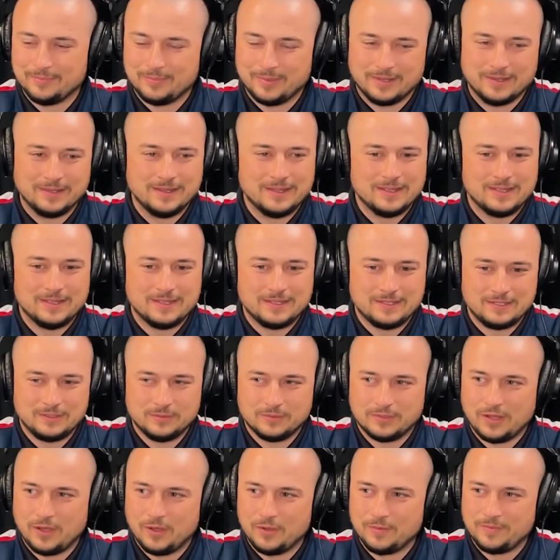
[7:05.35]
But you
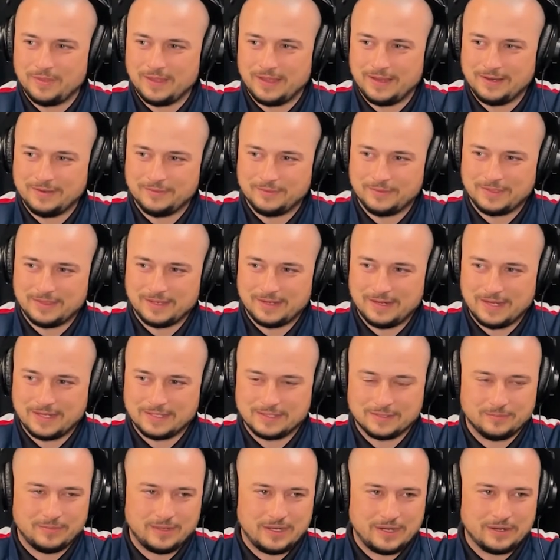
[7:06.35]
would hope that with a
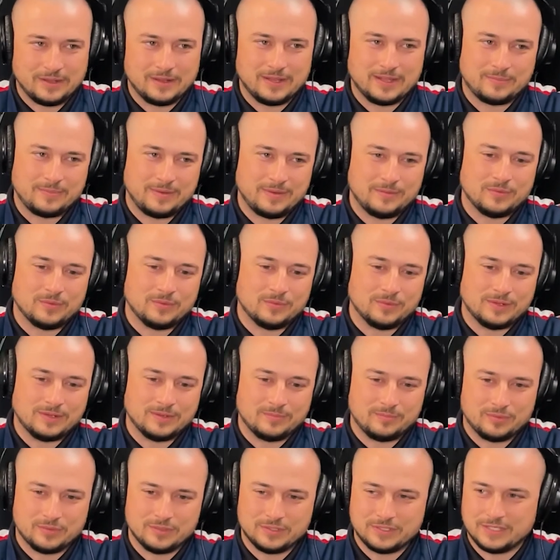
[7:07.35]
nicer bottle, like, people would
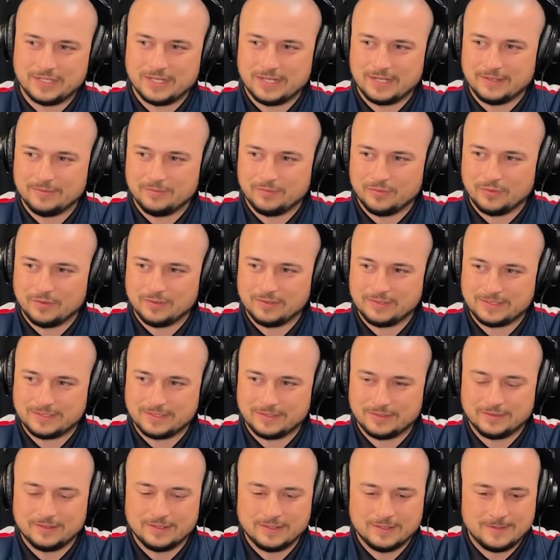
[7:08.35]
appreciate it more.
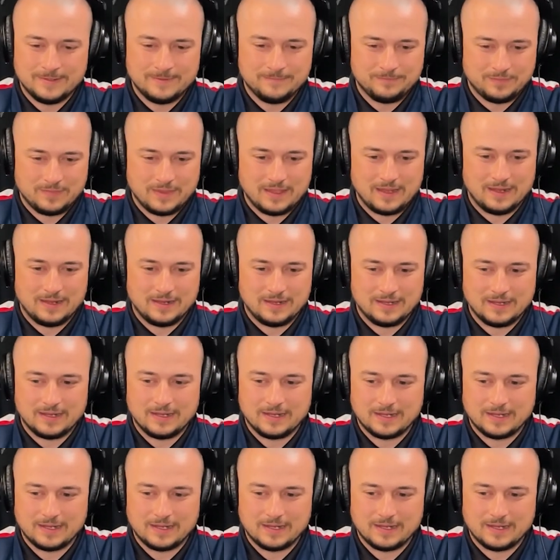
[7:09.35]
So, right, yeah, right.